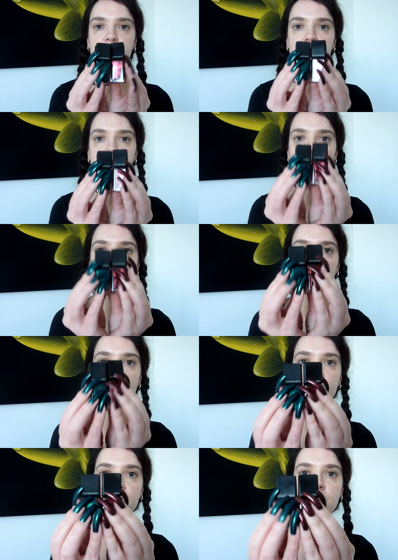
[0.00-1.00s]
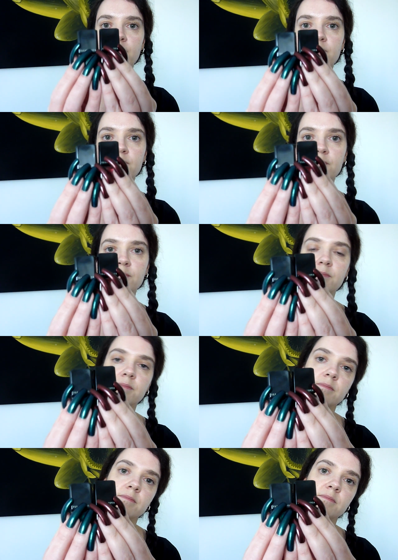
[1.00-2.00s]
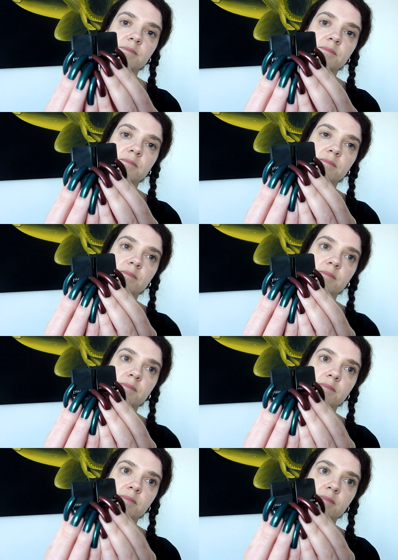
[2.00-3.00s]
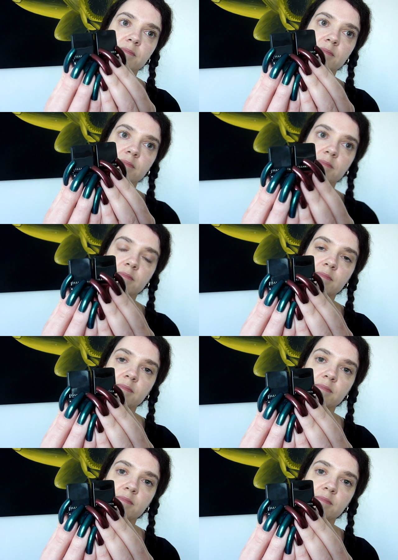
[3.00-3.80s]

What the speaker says: [no speech]